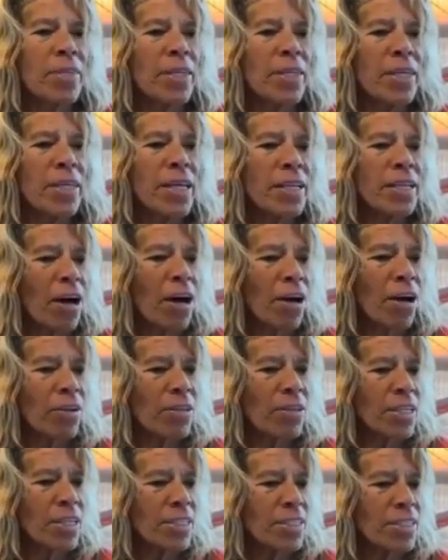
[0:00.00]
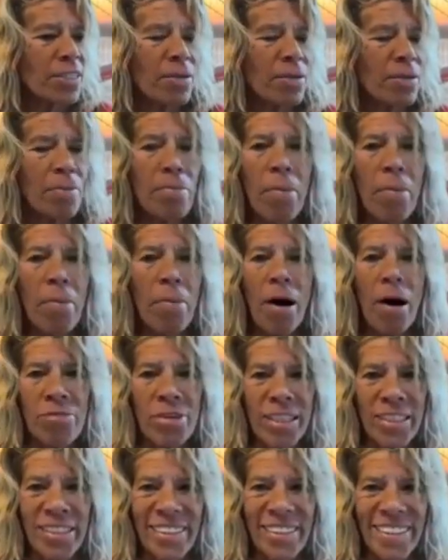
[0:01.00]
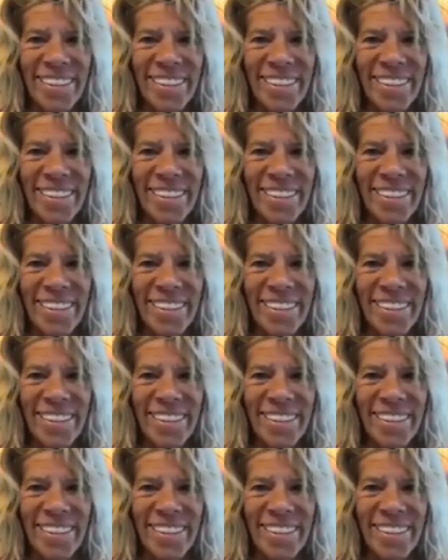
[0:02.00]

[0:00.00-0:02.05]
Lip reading: he had gotten this muffin.